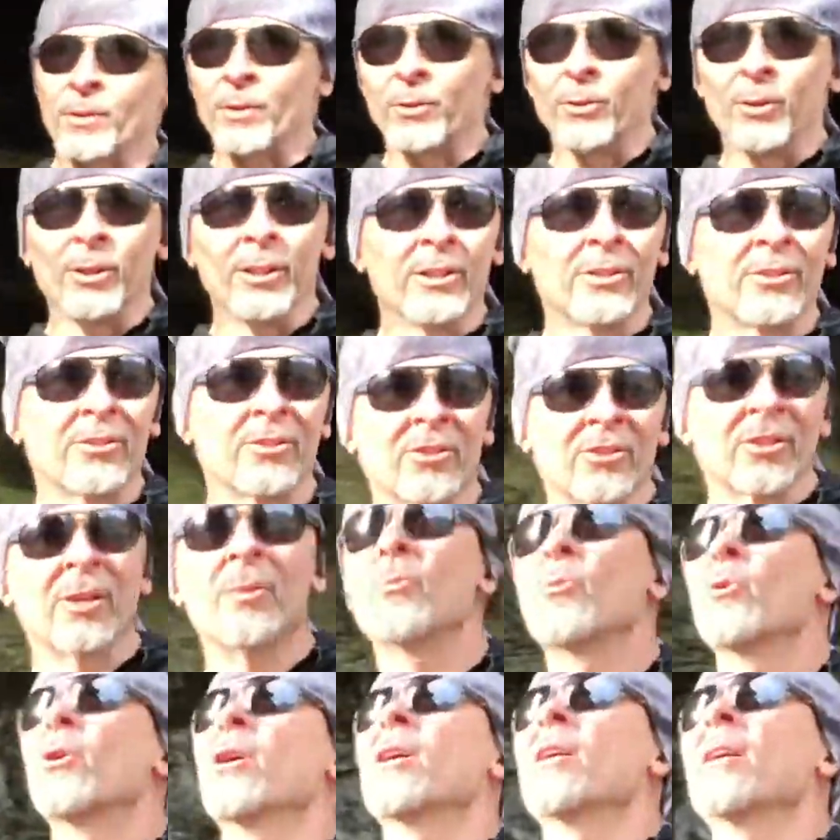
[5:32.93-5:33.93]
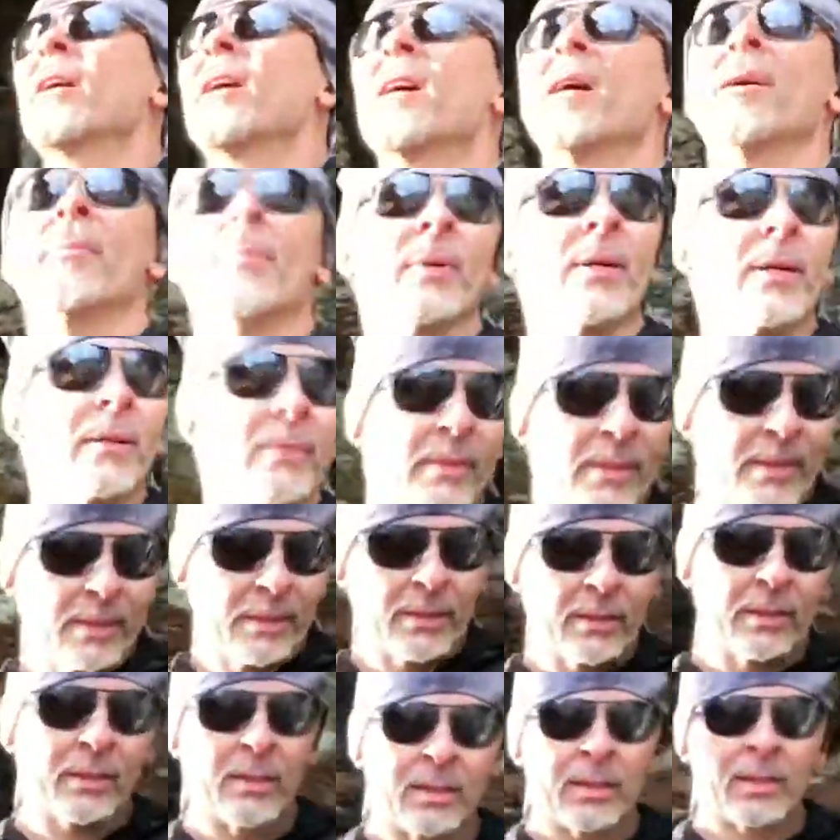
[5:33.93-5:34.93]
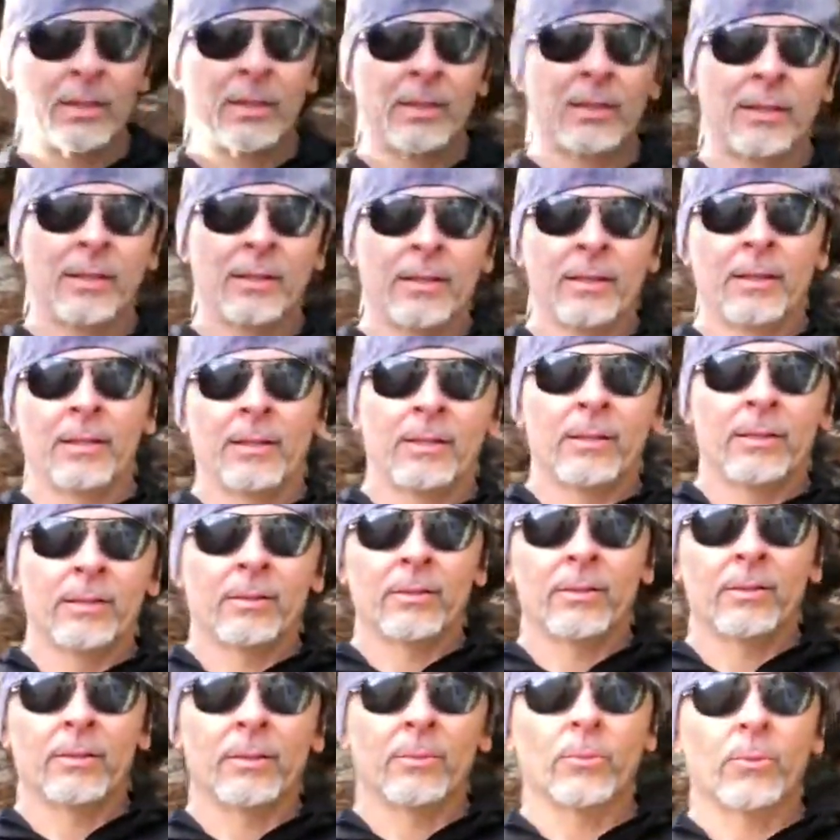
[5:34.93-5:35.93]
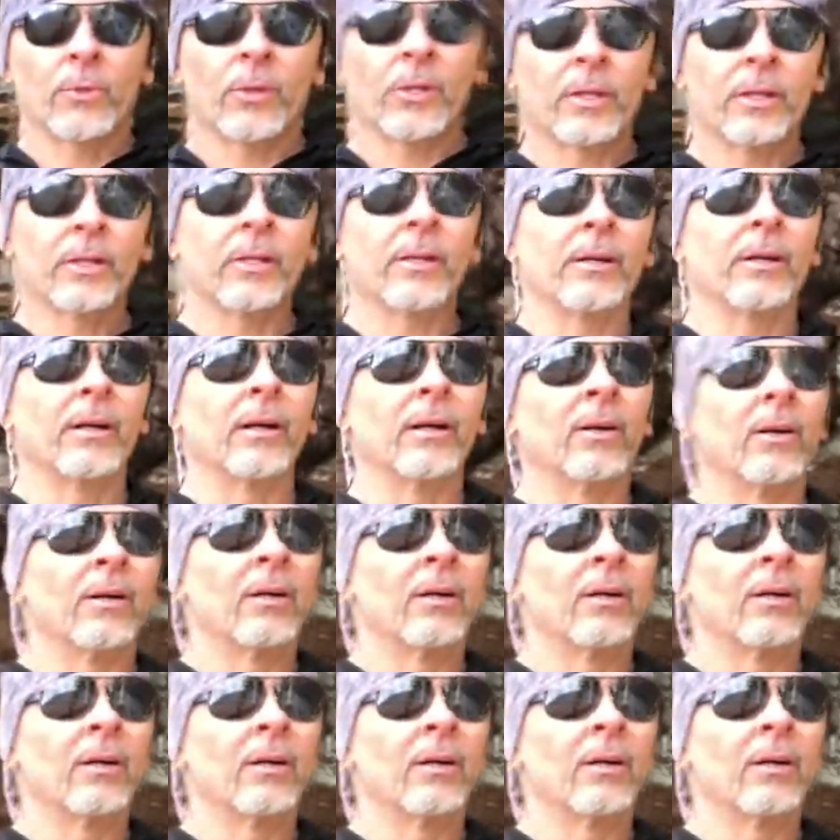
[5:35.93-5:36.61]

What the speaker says: Well, it's somewhere now, baby. Somewhere now.